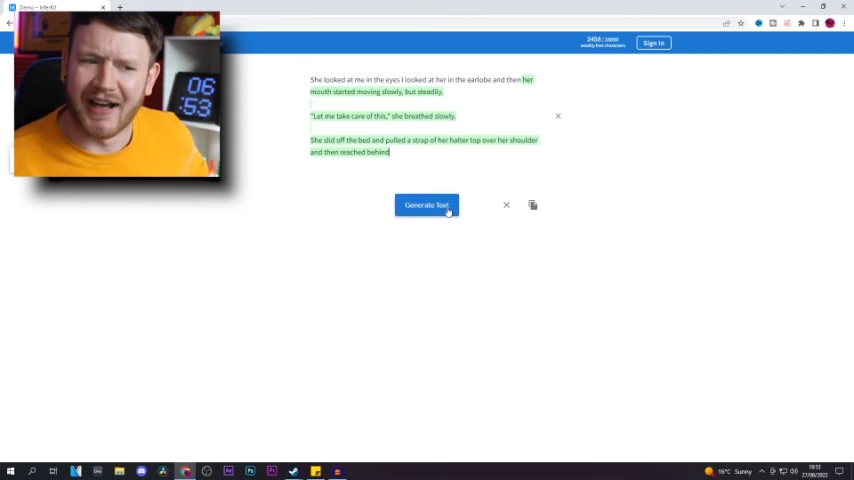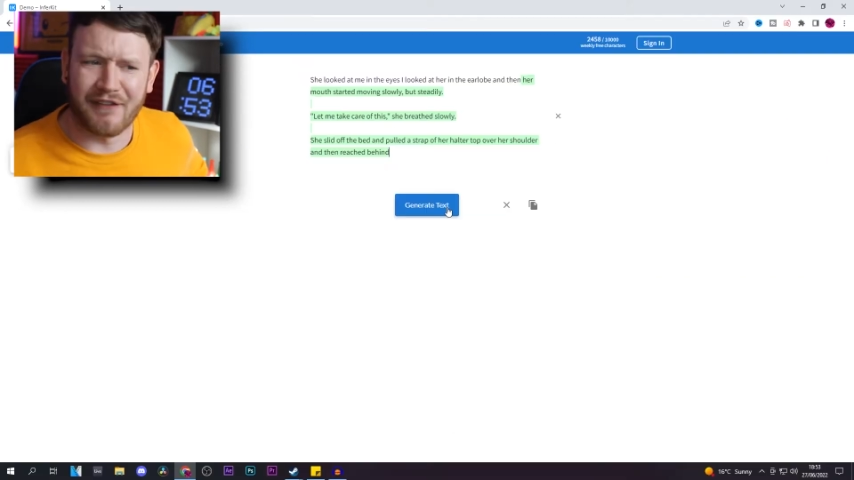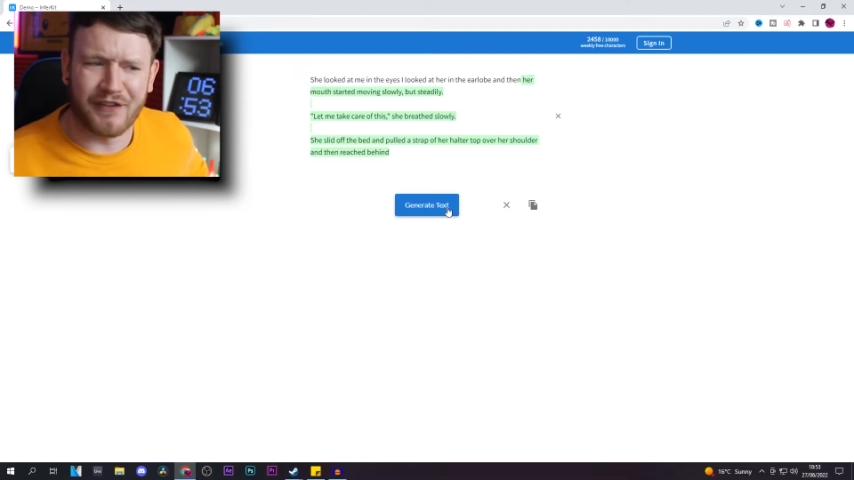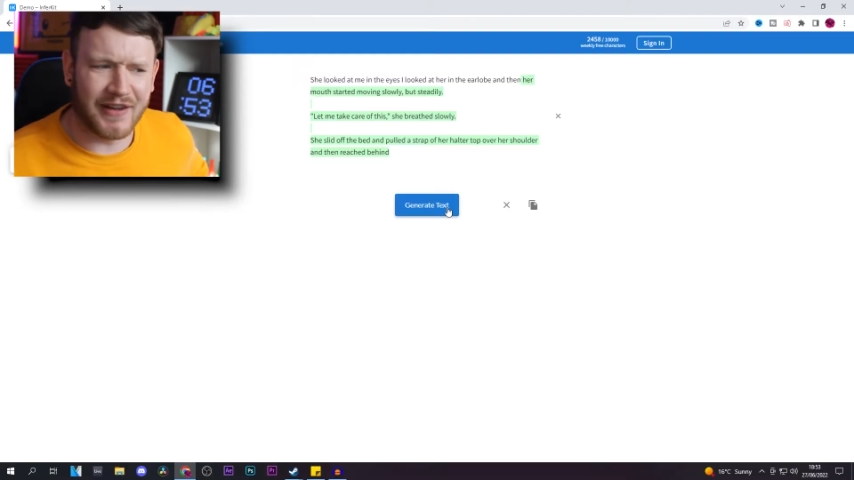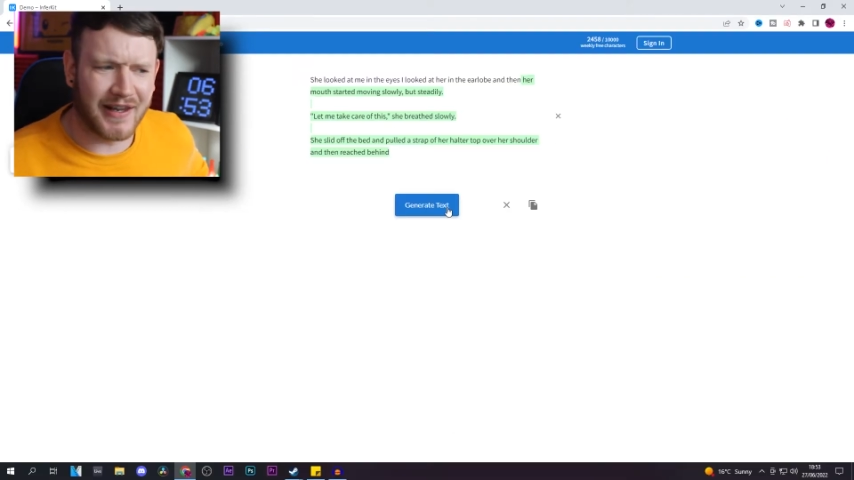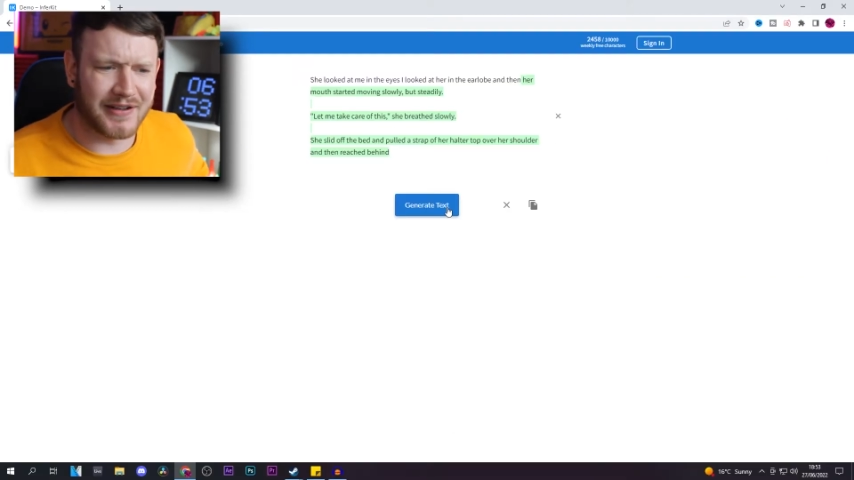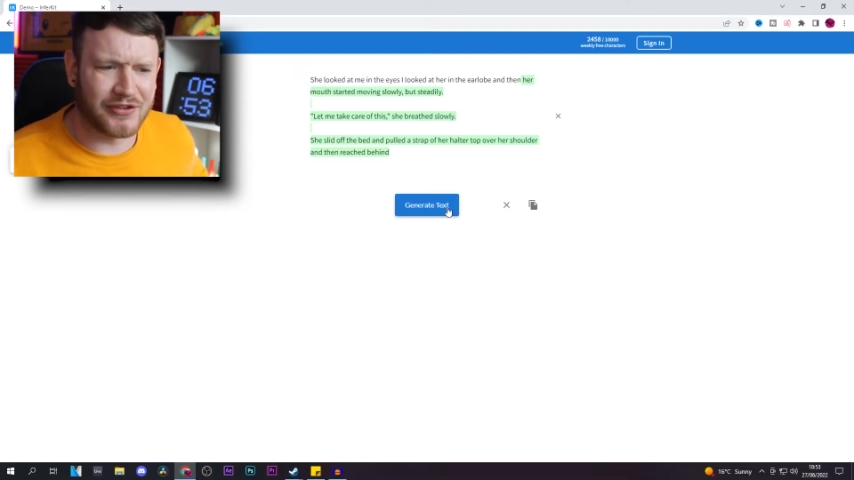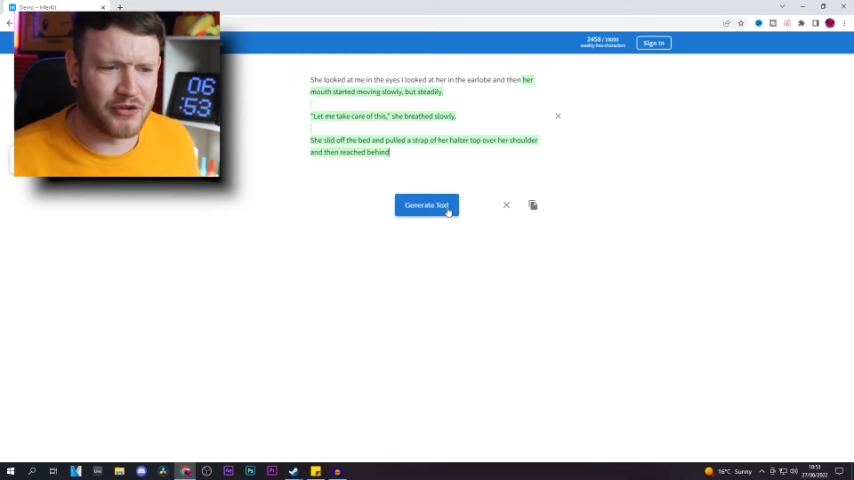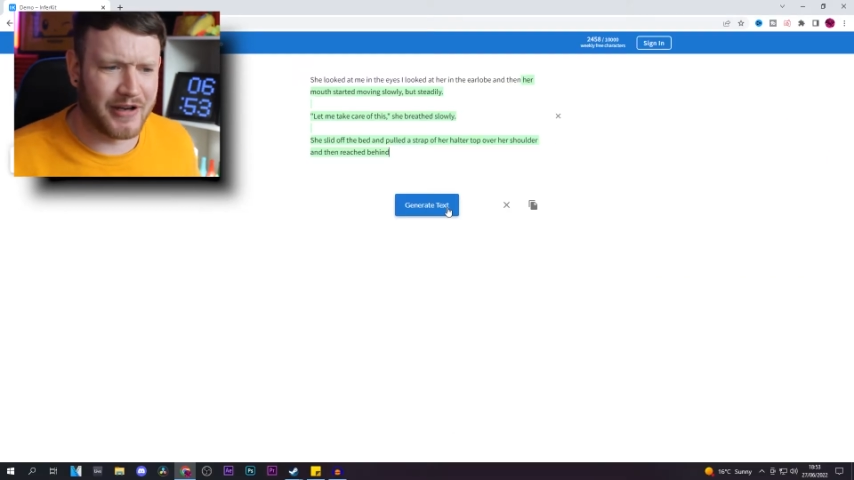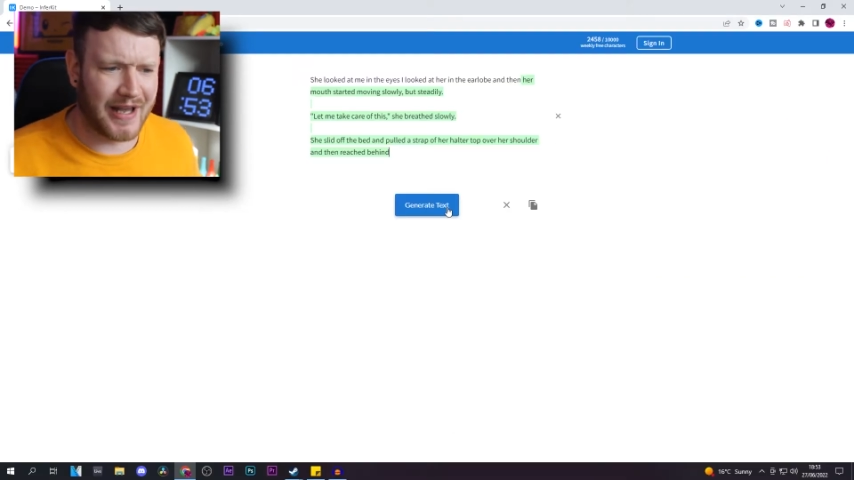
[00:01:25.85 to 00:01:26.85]
I feel like this
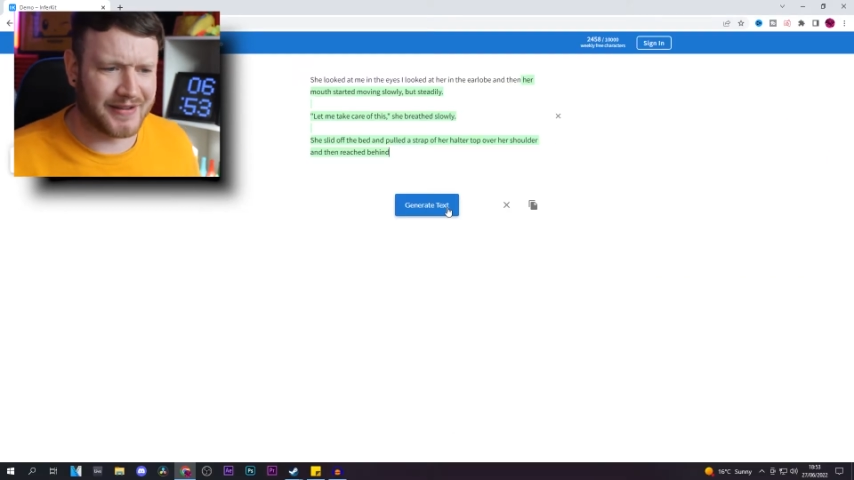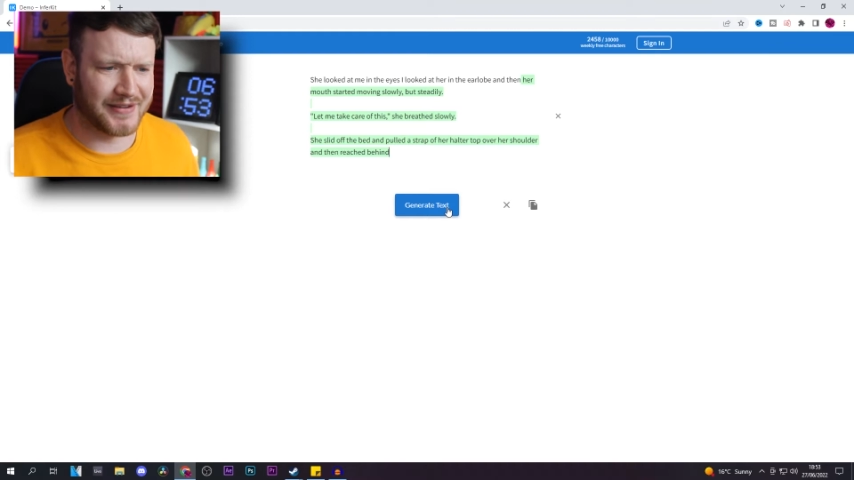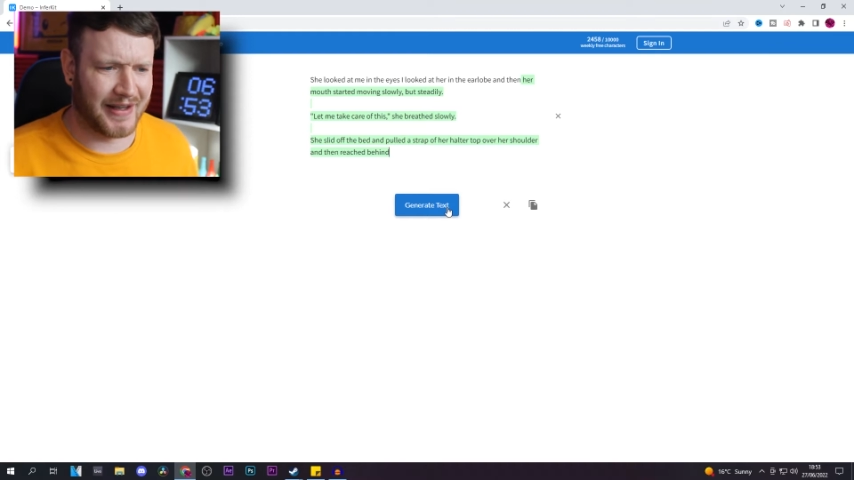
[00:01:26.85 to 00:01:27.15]
story hasn't